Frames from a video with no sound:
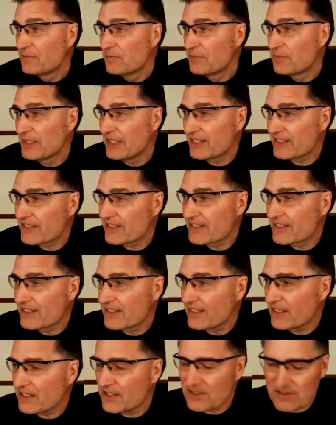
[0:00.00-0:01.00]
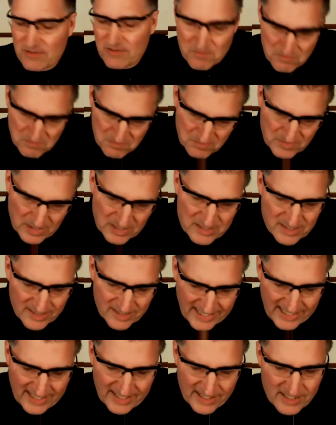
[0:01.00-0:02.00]
But let's let's let's
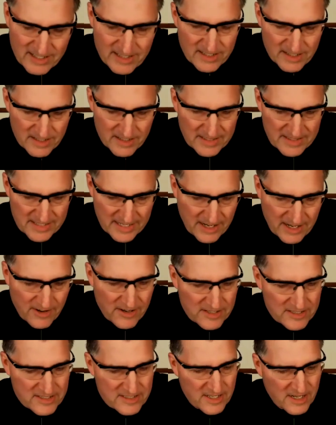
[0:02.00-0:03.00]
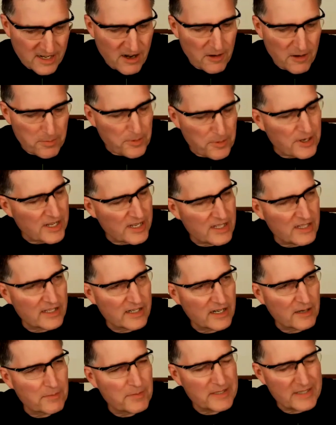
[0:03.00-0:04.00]
lean into the, the areas that are pretty
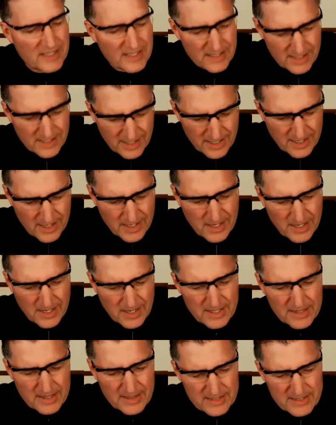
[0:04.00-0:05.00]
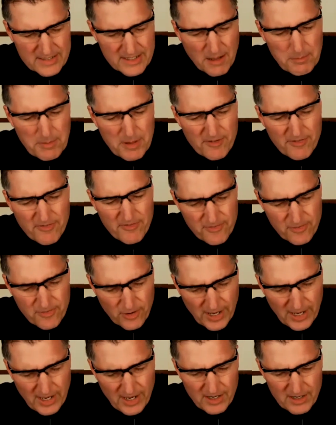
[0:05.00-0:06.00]
clear, but then let's not be
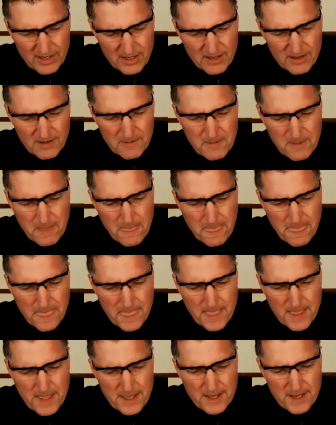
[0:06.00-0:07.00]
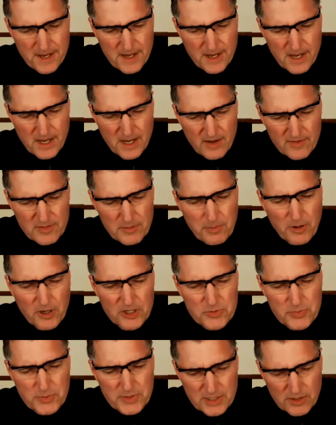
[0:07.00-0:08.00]
afraid of the
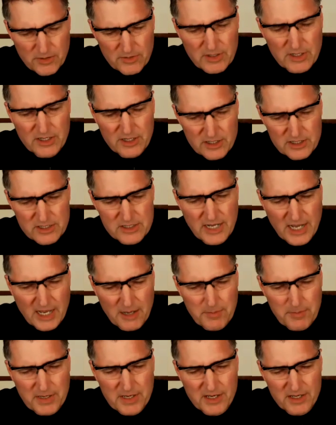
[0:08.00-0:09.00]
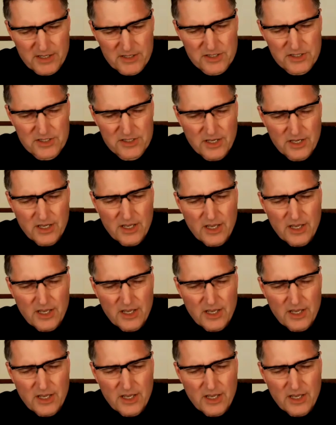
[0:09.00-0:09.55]
parts we don't understand because